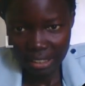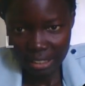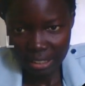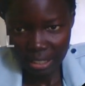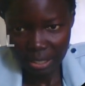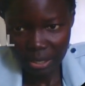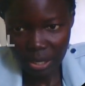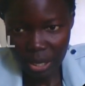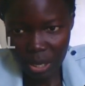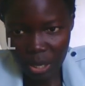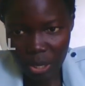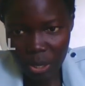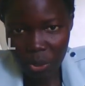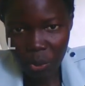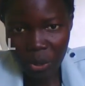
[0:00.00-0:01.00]

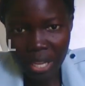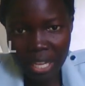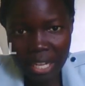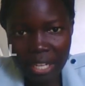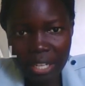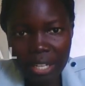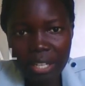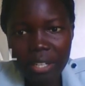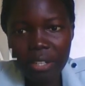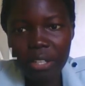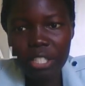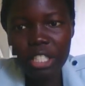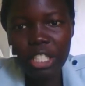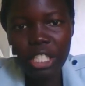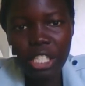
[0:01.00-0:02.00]
So we
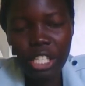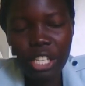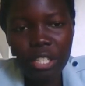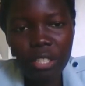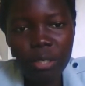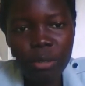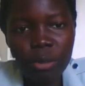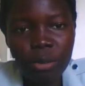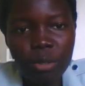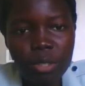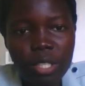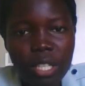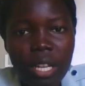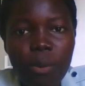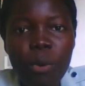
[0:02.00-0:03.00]
continue. So
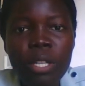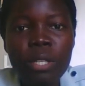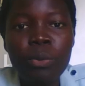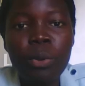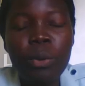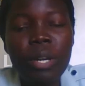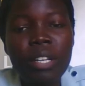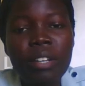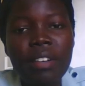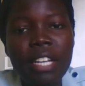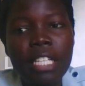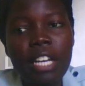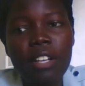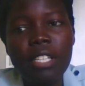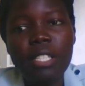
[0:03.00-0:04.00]
what we want right
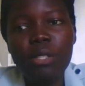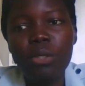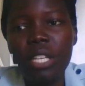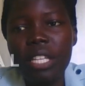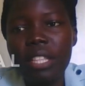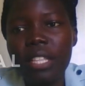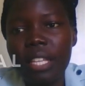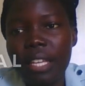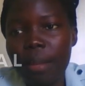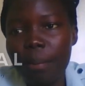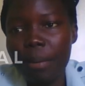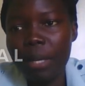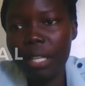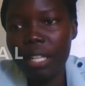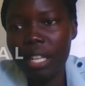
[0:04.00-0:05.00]
now is to get the
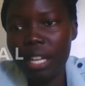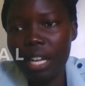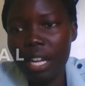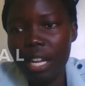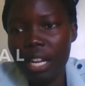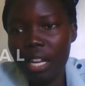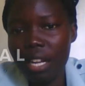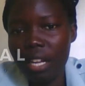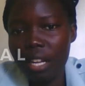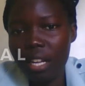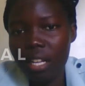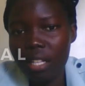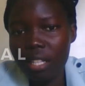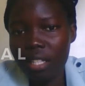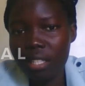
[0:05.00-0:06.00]
email,
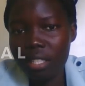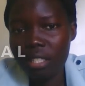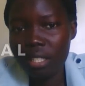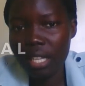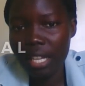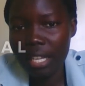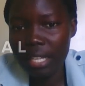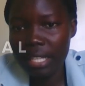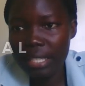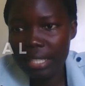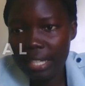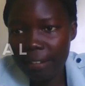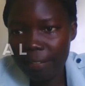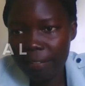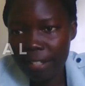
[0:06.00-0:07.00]
the
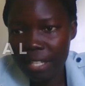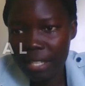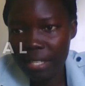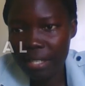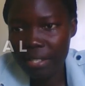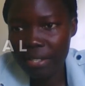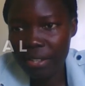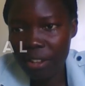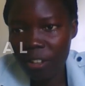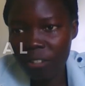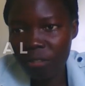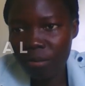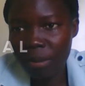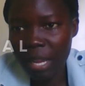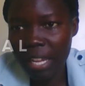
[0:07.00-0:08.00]
interface of
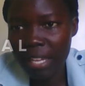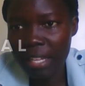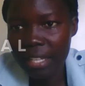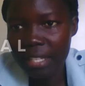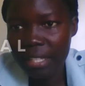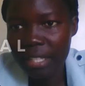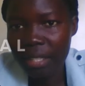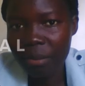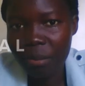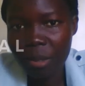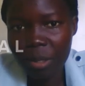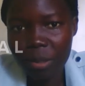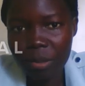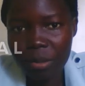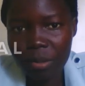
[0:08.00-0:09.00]
my
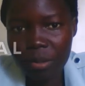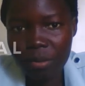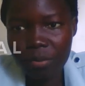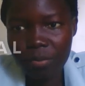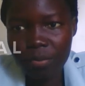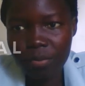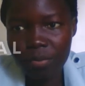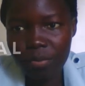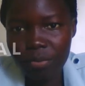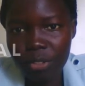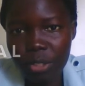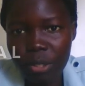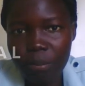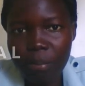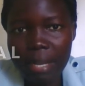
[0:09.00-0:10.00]
email or my